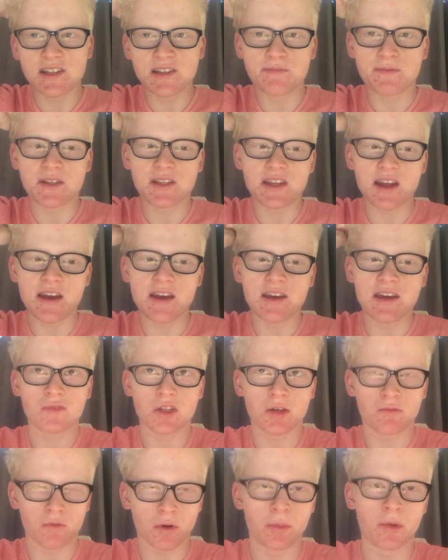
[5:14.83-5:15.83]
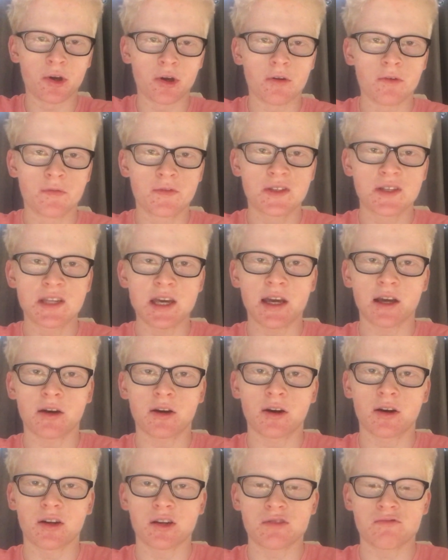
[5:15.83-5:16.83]
his mistake, removes
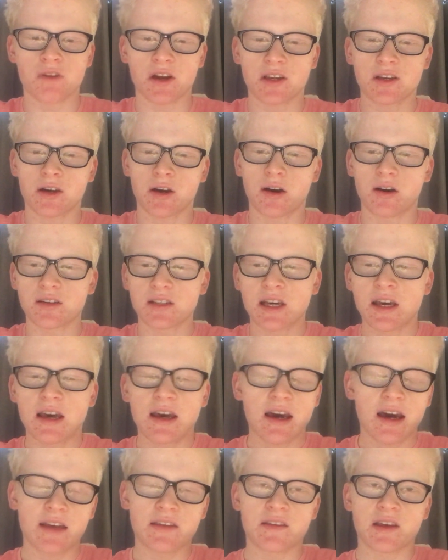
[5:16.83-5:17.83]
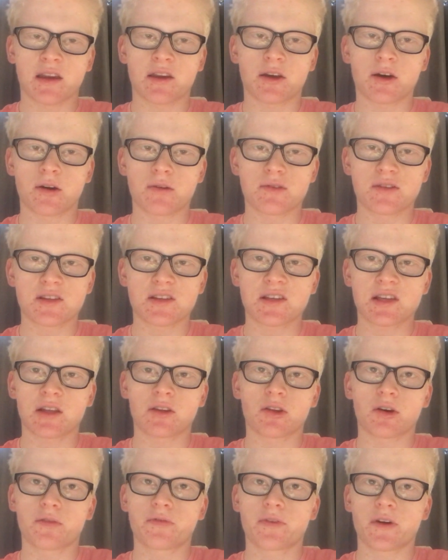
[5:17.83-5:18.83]
Diangana's red card and then goes to
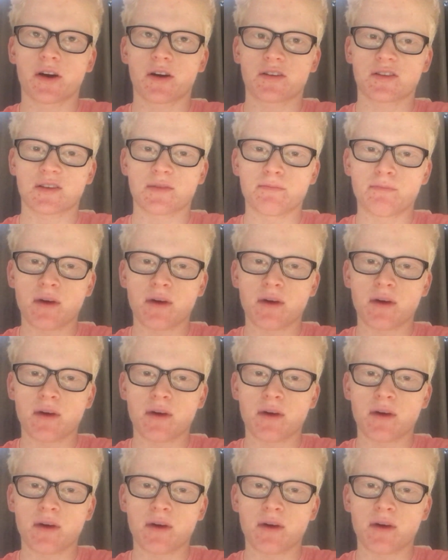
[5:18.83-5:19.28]
send off Ferguson.